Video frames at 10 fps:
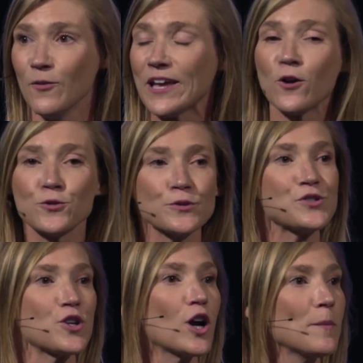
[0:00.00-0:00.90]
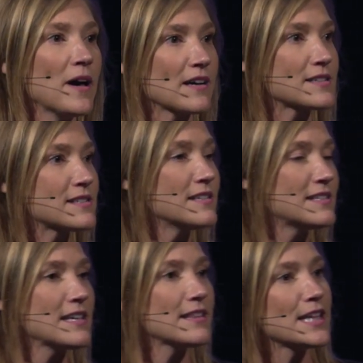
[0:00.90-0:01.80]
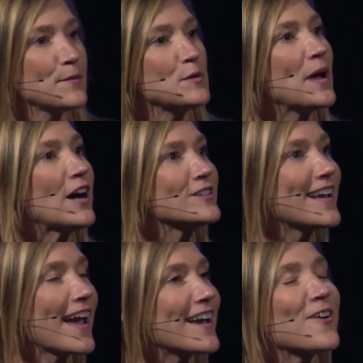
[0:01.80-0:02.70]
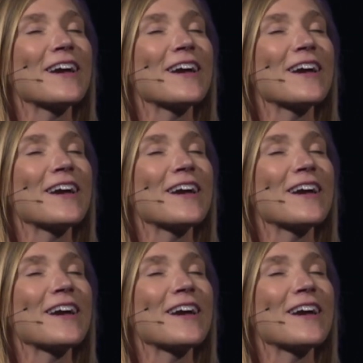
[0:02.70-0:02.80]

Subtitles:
We go through Starbucks, see the lemon pound cake.